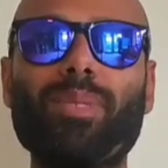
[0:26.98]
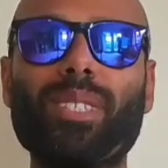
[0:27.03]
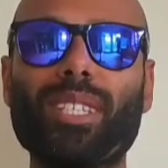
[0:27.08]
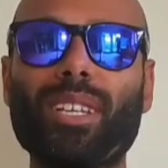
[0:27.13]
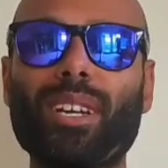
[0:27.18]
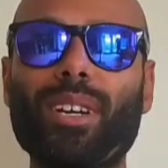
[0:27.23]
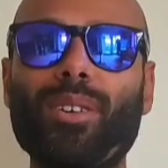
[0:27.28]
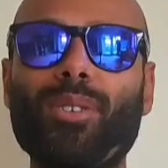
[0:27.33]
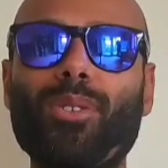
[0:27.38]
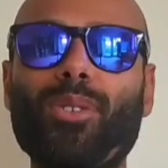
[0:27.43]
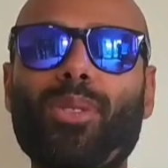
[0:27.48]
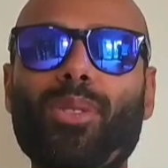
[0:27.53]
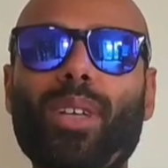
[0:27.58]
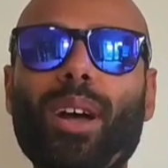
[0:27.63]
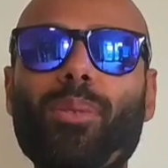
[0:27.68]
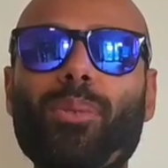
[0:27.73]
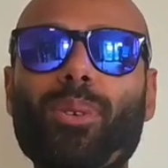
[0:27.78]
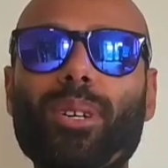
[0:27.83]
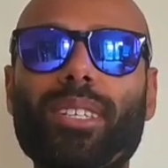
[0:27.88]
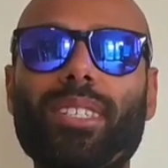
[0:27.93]
So
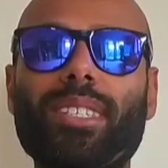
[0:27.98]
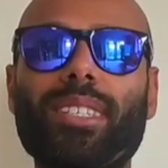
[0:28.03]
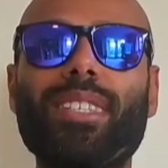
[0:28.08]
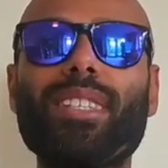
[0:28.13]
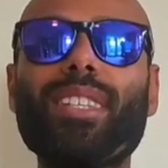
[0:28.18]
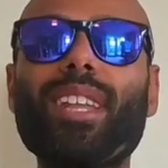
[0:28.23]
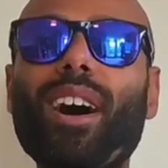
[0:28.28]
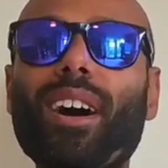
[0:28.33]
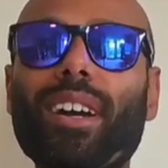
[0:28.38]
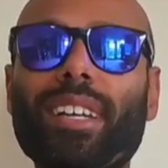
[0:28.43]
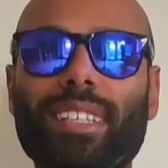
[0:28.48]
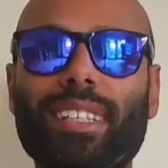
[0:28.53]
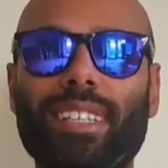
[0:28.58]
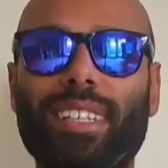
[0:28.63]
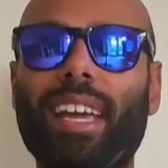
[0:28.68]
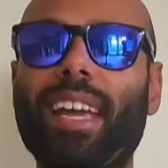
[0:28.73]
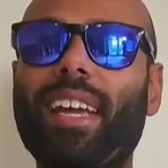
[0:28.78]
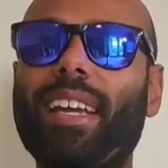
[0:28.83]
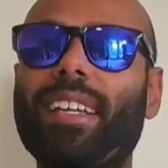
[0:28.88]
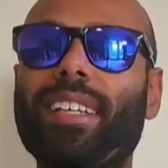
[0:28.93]
that was 9
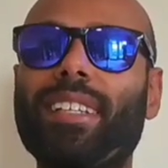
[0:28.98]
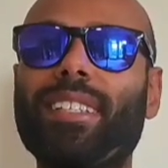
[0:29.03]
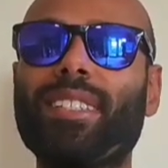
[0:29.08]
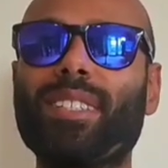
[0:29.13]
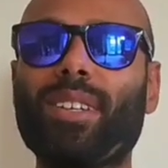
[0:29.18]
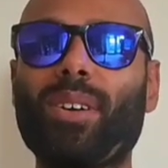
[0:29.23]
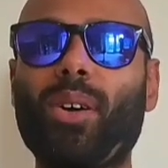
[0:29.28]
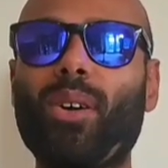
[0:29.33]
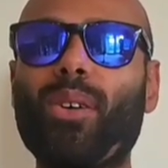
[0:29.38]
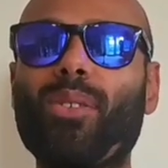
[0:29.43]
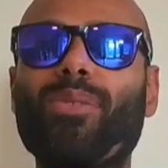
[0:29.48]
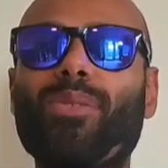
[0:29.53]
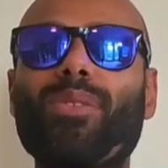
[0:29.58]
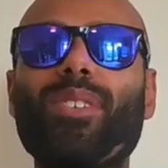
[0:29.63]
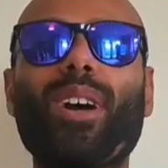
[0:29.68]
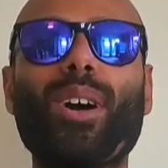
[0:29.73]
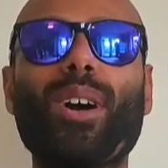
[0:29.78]
days of